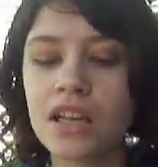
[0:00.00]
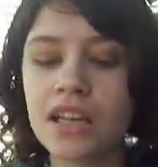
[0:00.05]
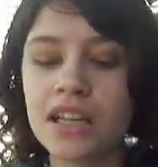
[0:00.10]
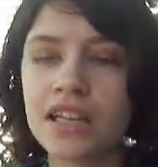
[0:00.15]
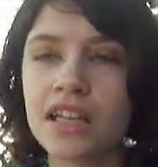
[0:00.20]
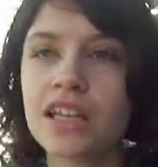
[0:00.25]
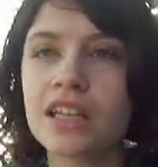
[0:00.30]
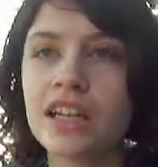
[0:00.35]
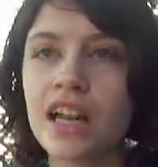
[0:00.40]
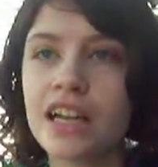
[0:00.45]

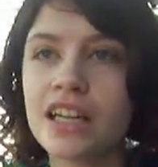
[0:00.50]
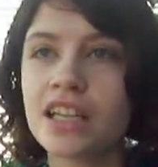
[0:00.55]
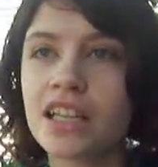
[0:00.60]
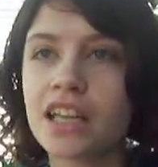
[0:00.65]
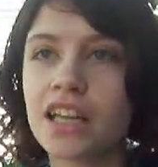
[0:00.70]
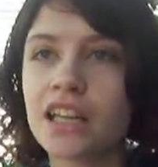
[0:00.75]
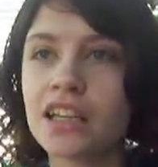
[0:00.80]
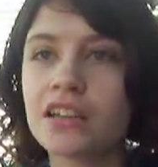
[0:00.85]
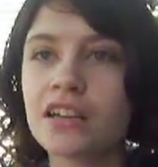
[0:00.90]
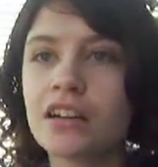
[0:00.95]
in
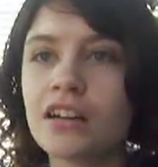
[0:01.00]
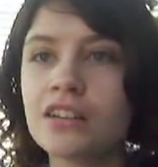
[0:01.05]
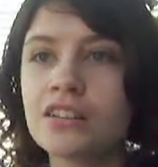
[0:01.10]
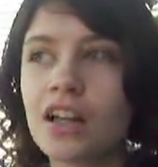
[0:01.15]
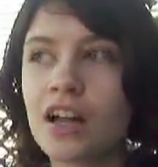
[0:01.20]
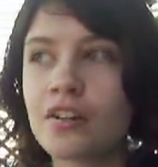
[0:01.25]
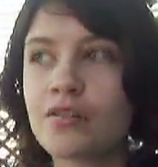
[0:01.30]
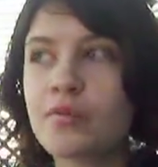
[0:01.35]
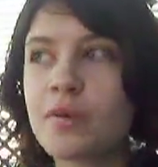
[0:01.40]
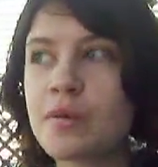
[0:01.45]
Connecticut, a
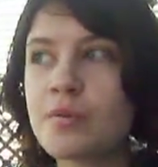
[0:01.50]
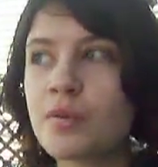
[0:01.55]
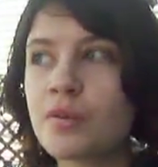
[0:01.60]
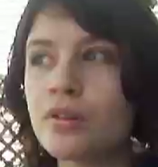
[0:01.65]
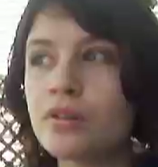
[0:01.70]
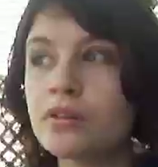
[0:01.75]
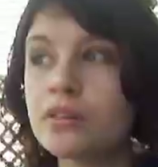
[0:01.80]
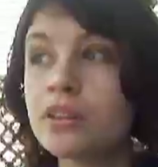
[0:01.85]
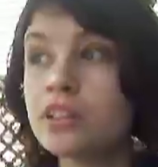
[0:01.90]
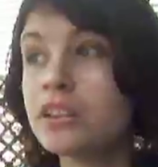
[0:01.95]
lot of
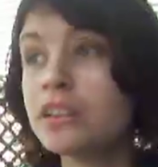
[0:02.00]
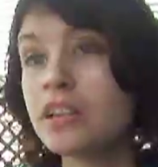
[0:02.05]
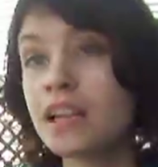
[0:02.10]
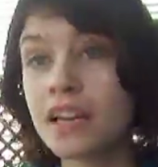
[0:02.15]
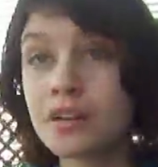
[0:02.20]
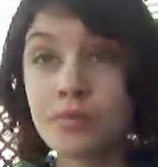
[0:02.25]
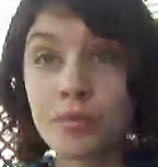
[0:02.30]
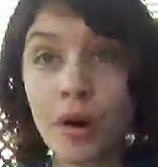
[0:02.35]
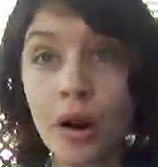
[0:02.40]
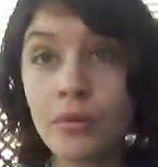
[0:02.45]
people,
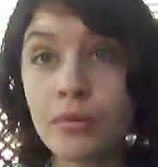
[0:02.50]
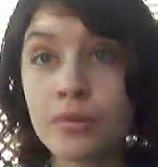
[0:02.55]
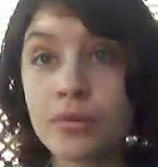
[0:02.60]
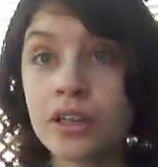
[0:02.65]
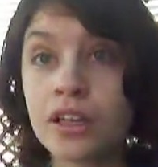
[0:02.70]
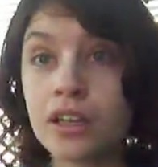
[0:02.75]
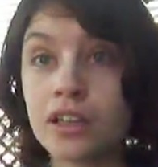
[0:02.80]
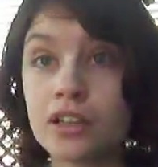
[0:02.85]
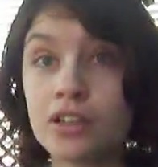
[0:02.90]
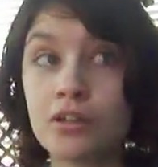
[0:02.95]
and
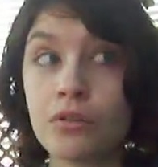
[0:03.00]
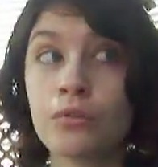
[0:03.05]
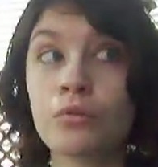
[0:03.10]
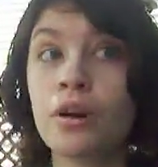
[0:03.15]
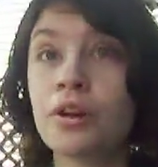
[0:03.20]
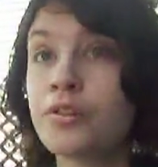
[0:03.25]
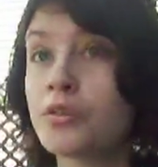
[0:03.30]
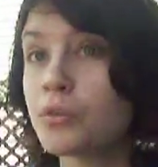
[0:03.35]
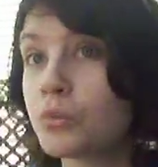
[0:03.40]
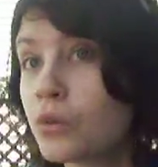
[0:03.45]
probably, you know,
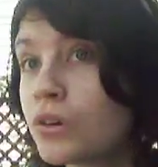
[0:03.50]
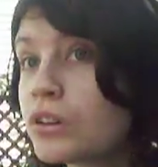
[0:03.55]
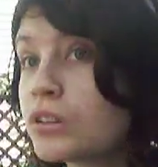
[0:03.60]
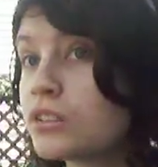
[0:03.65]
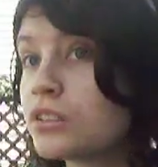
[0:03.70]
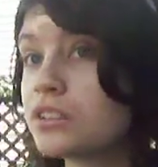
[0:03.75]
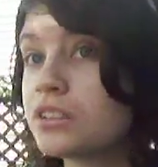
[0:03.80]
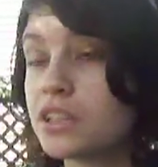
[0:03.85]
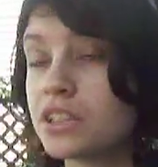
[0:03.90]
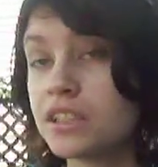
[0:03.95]
around the
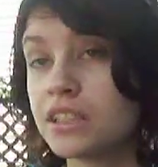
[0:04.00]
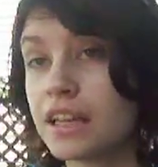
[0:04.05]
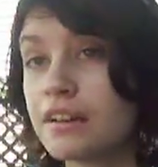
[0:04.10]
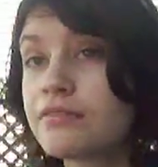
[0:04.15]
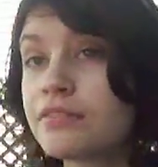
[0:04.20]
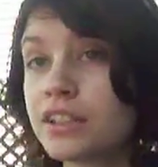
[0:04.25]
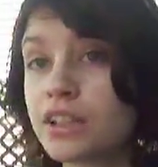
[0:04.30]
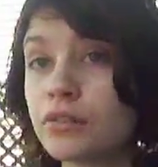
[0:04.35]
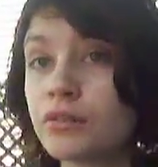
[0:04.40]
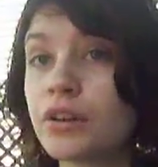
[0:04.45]
world and
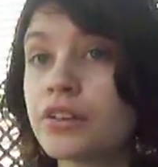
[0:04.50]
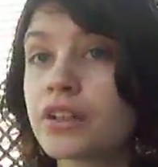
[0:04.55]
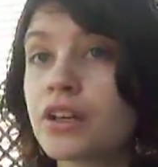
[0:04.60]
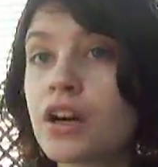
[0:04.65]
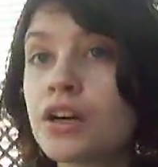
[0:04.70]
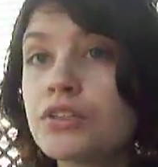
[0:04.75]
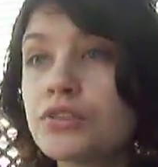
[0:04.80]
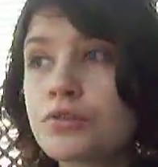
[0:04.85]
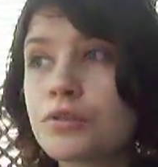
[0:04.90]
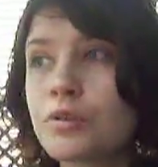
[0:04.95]
definitely around
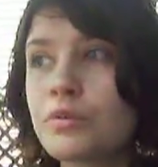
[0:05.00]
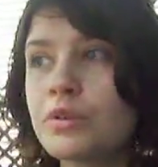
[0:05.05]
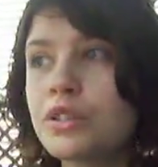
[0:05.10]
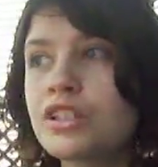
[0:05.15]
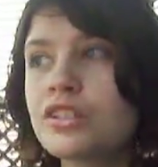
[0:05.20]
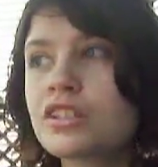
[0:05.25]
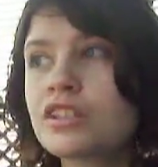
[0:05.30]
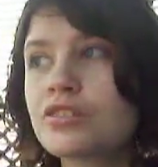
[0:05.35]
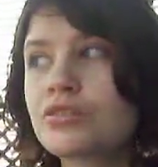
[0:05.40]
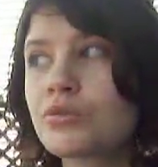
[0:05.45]
the country, we
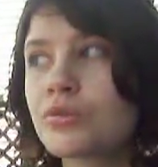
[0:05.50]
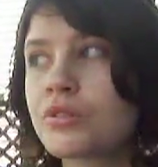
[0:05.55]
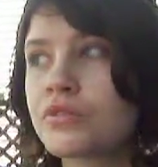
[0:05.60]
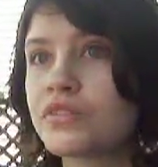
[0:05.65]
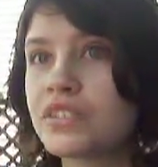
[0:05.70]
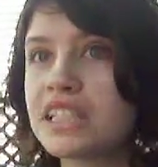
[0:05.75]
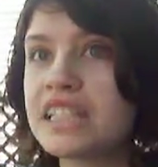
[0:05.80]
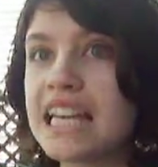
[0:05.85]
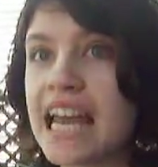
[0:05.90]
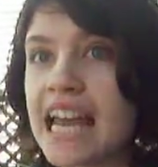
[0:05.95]
just sort
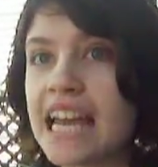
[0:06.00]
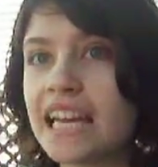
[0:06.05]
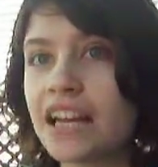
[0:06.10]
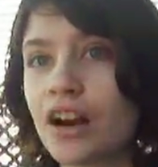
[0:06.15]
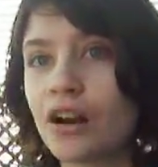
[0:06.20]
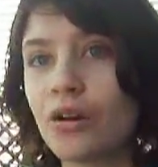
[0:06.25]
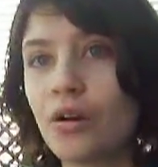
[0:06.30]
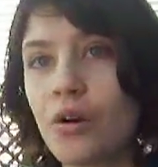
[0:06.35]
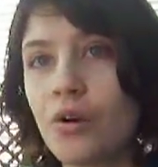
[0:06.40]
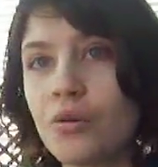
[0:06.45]
of stay in
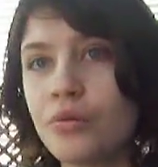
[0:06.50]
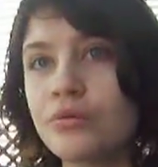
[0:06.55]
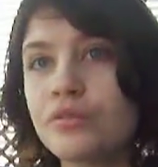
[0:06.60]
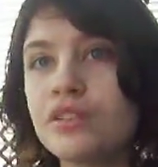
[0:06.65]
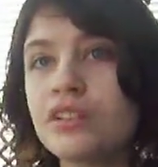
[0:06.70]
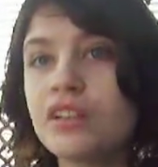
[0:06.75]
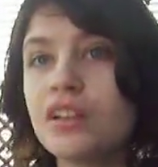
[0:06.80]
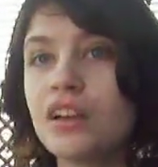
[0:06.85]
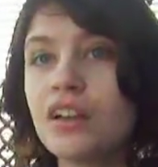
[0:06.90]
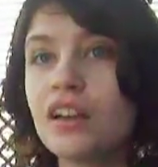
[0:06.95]
our
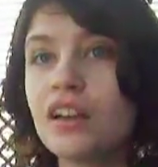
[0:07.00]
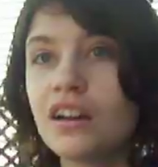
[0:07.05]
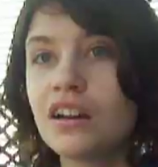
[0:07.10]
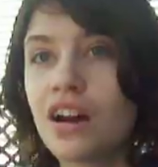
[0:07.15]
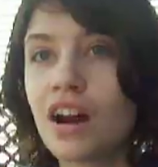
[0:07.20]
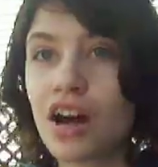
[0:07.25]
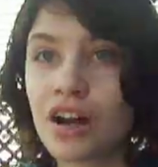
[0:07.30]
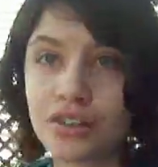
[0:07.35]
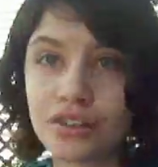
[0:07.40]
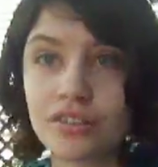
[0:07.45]
own
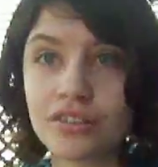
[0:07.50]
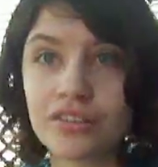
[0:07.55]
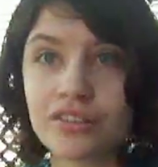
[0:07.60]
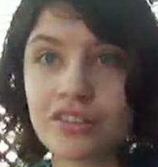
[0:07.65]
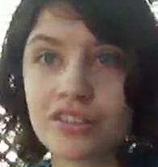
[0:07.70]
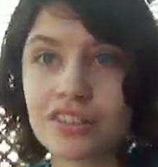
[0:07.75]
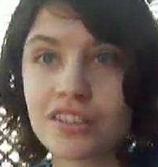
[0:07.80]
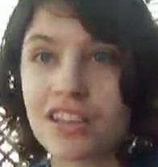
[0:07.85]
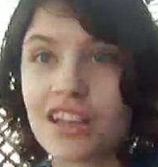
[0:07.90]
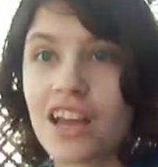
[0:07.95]

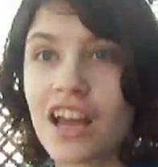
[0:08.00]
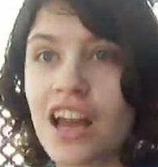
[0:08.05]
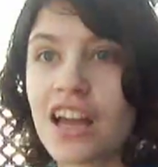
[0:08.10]
huddles.